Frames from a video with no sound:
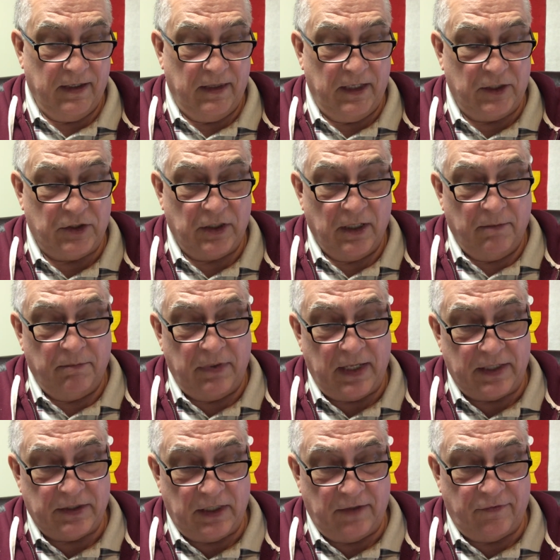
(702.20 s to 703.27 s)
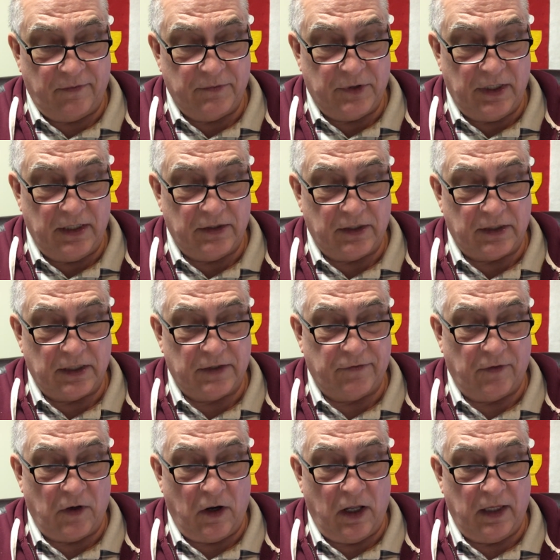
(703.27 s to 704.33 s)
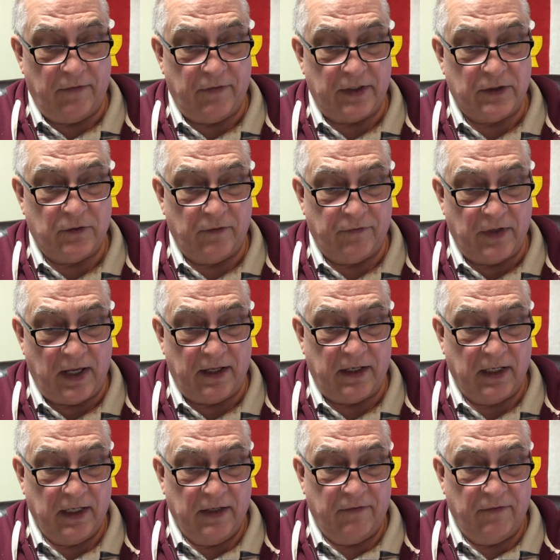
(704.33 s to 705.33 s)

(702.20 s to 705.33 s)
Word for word: This blessing from Jesus is for all of us who've not